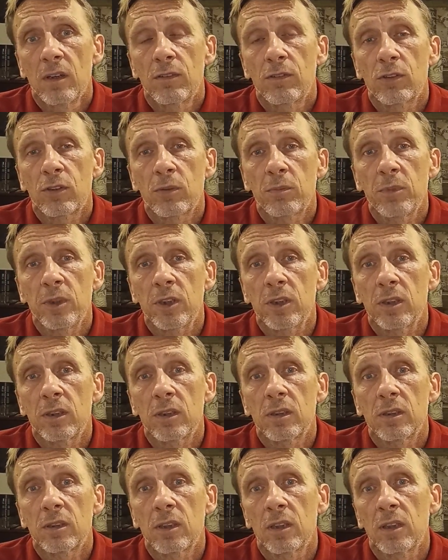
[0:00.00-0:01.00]
For
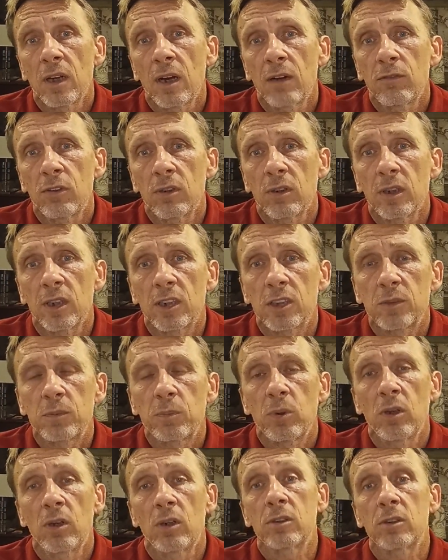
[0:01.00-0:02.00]
me, the novel
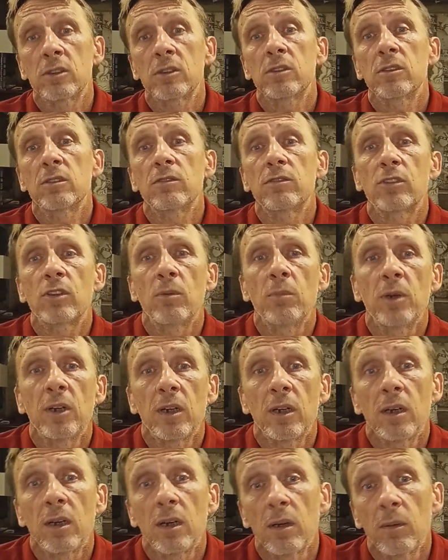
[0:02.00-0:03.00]
explores, from
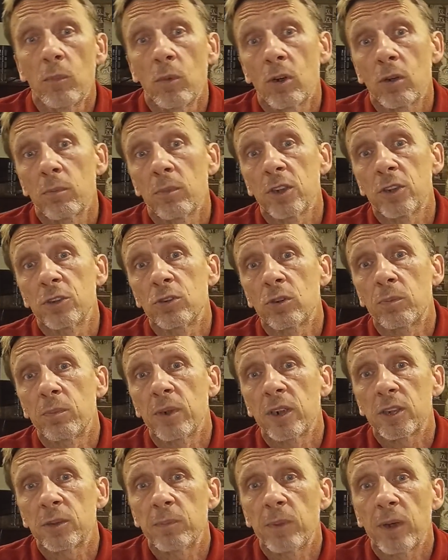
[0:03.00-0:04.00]
a more mature
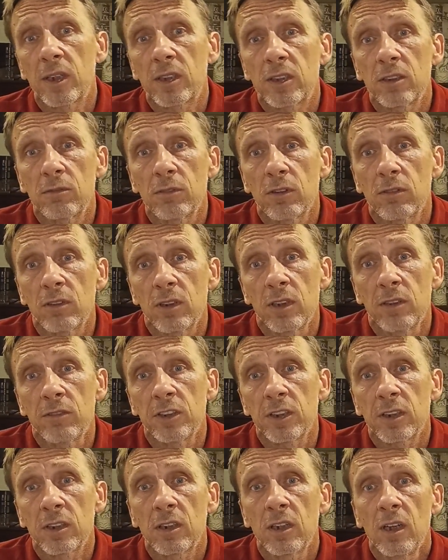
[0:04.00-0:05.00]
perspective of
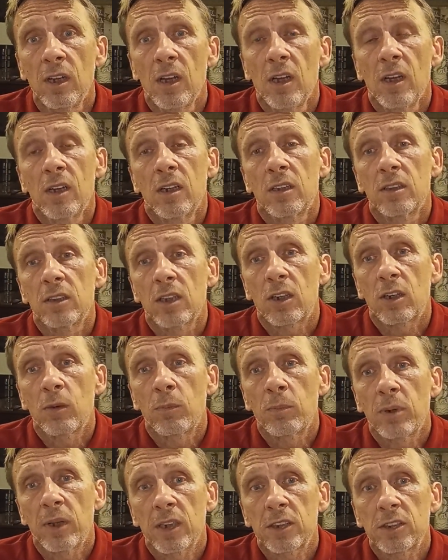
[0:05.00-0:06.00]
living, the
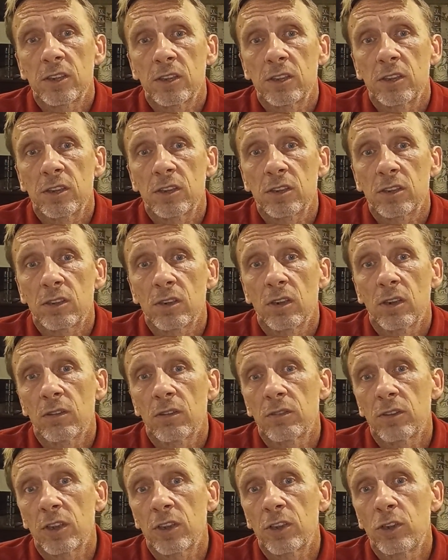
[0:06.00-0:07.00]
complexities
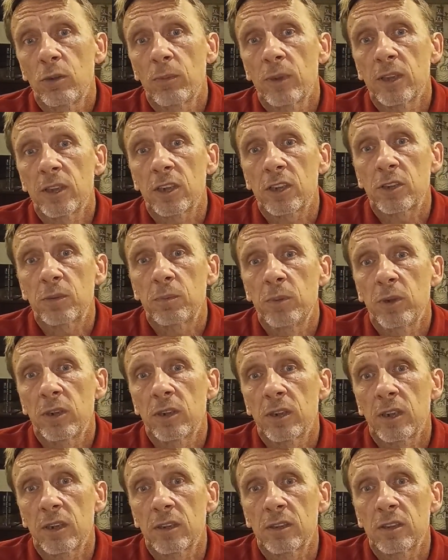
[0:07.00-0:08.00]
of the human
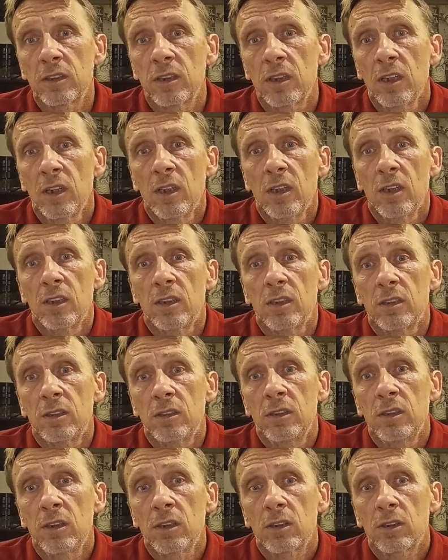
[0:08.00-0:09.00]
experience.
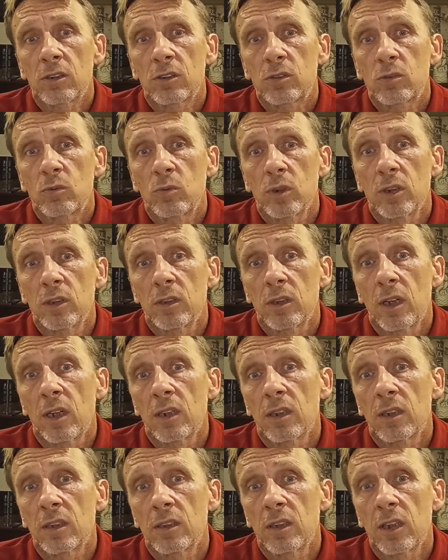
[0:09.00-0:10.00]
It deals with
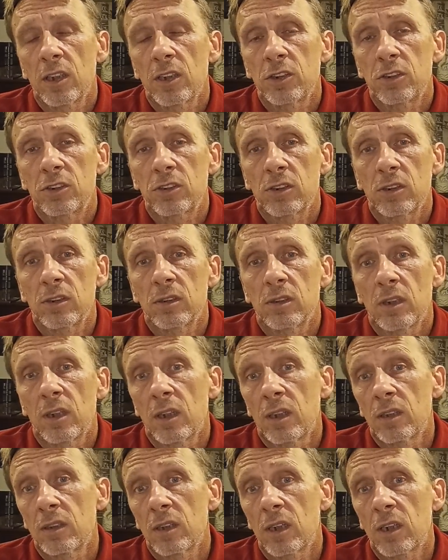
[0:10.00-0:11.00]
alienation
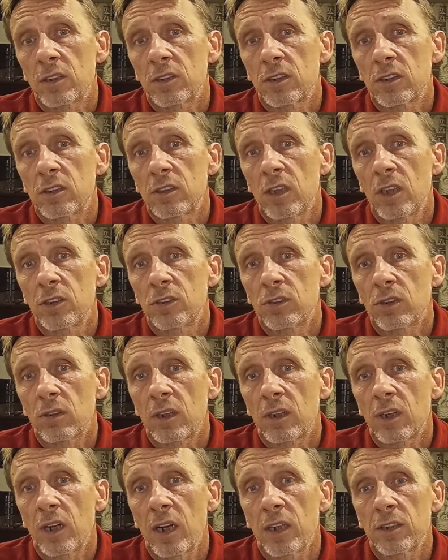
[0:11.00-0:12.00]
and existential
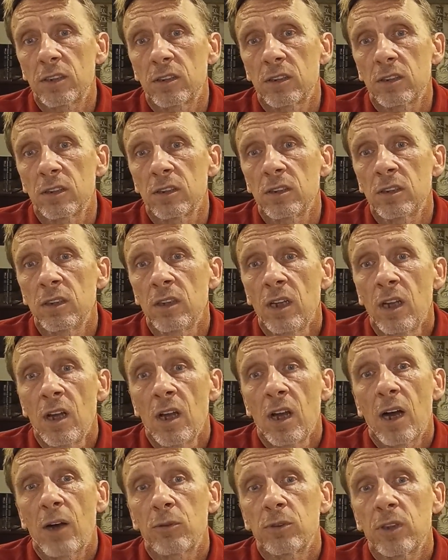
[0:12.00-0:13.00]
crisis,
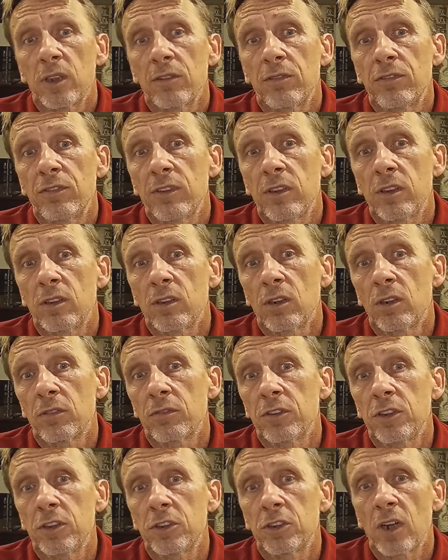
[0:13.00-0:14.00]
how they feed
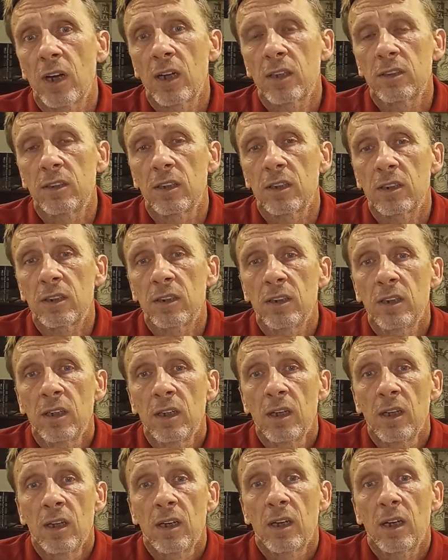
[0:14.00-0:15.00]
off each other.
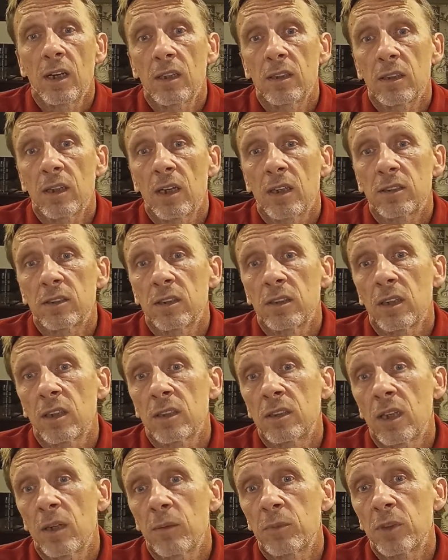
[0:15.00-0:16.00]
And as an
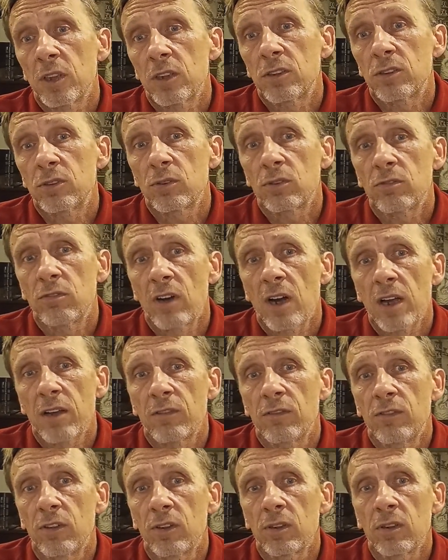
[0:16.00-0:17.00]
attempt at
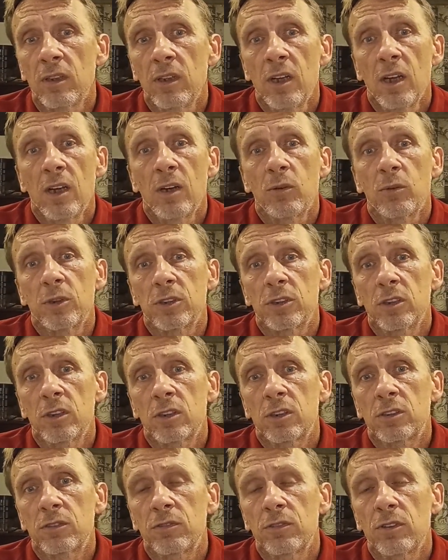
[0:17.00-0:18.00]
survival, we
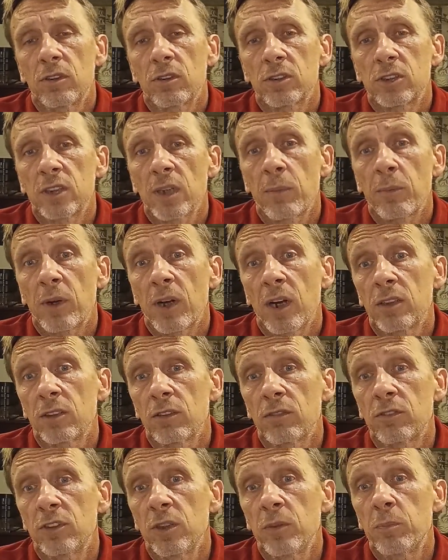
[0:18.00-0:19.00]
search for some kind
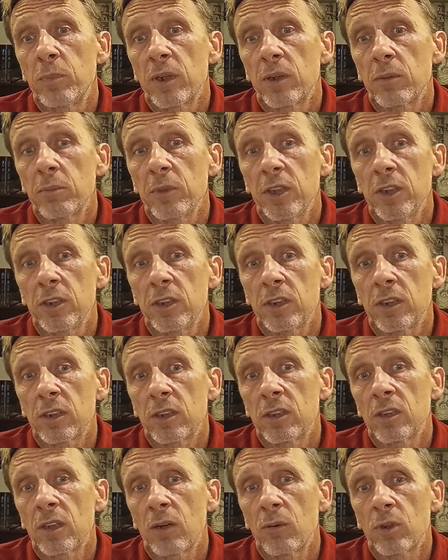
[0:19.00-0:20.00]
of deeper meaning
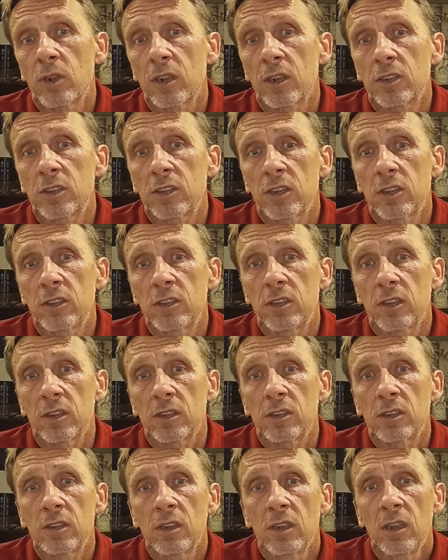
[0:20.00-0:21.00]
in our
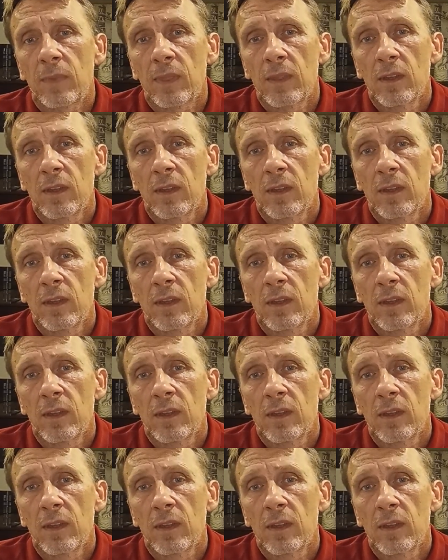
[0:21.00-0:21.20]
existence.